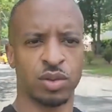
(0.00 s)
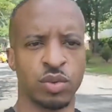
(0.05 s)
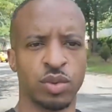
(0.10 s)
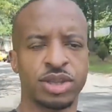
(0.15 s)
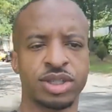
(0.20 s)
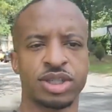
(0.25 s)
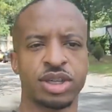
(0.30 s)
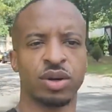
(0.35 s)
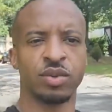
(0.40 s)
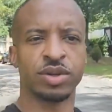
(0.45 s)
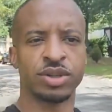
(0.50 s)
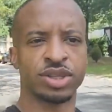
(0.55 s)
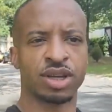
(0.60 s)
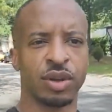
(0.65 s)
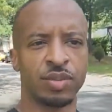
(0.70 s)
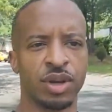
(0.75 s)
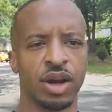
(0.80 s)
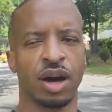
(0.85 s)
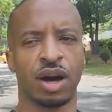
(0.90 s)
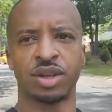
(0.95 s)
What's up, what's
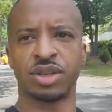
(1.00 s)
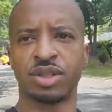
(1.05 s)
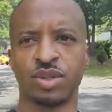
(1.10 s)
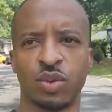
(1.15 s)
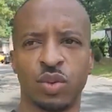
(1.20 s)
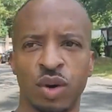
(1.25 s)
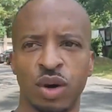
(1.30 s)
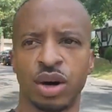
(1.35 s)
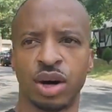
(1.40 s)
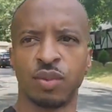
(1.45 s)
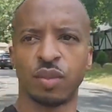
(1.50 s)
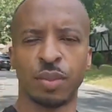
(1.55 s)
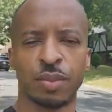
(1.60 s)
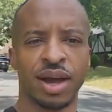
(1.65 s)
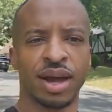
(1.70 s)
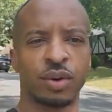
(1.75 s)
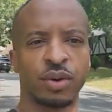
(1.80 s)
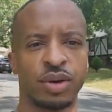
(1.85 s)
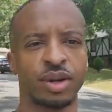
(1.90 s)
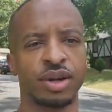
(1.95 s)
up, y'all? It's Dewan. We're
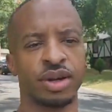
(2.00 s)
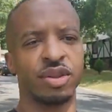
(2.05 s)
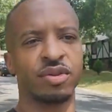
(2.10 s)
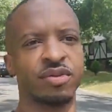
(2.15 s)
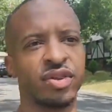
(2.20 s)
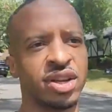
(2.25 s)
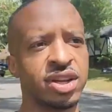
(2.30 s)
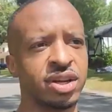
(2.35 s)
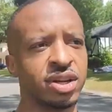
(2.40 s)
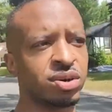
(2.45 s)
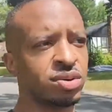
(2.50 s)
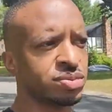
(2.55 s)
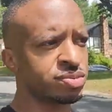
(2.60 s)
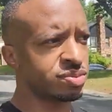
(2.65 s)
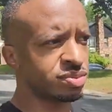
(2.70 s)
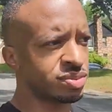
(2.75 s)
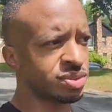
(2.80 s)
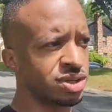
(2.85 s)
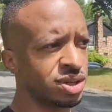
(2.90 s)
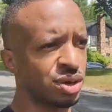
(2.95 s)
back with another video.
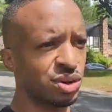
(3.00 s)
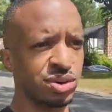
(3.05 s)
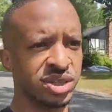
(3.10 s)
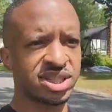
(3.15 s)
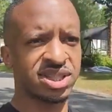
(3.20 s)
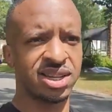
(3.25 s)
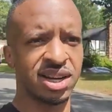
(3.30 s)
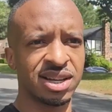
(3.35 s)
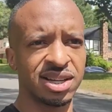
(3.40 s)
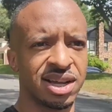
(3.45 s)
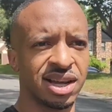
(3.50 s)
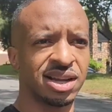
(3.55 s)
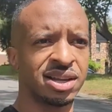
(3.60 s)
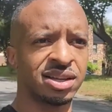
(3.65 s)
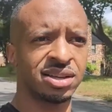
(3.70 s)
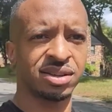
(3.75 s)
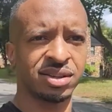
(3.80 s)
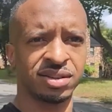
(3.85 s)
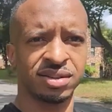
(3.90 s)
So it's Sunday.